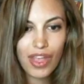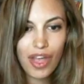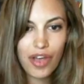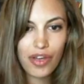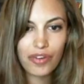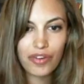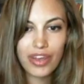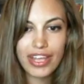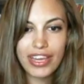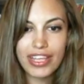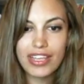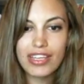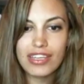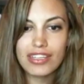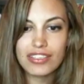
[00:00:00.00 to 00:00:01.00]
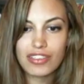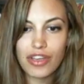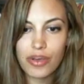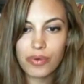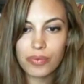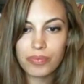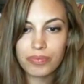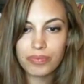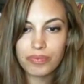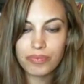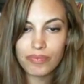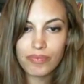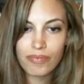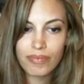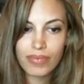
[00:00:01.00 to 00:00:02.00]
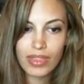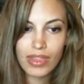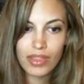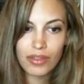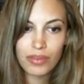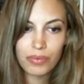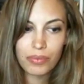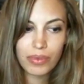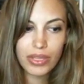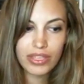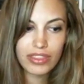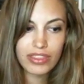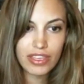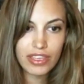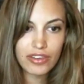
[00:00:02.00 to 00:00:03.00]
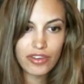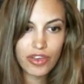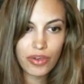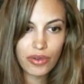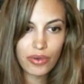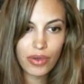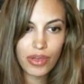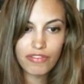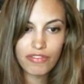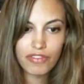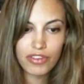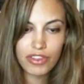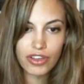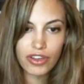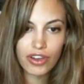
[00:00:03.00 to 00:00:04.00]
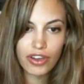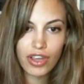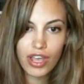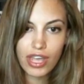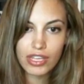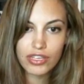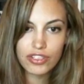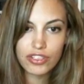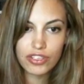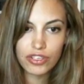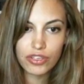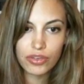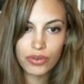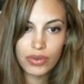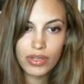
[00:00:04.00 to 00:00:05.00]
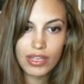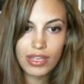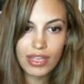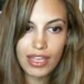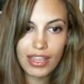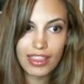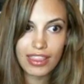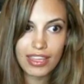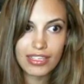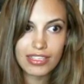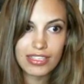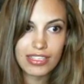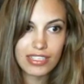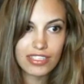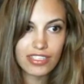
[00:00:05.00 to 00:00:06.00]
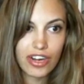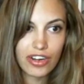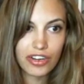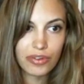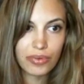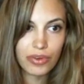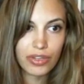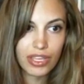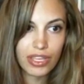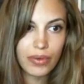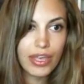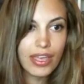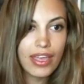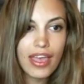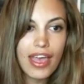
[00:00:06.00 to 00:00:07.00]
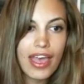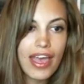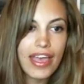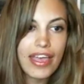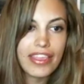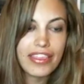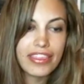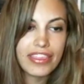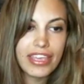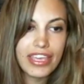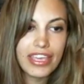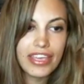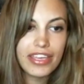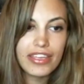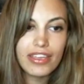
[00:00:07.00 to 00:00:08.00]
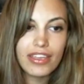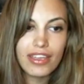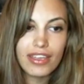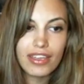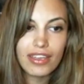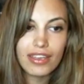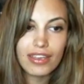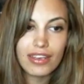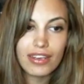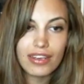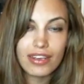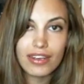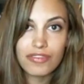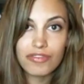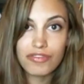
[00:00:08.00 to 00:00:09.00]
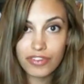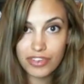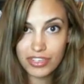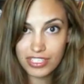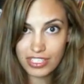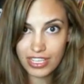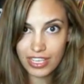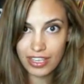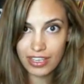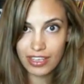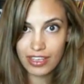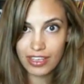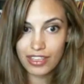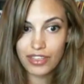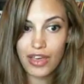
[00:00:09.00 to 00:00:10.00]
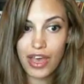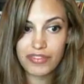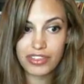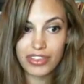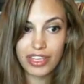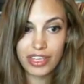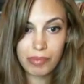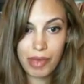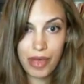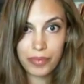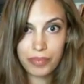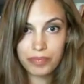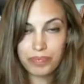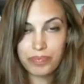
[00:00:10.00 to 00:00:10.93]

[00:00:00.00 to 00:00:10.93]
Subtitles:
Alrighty, so with no further ado, let's get started really quick. The first thing you have to think about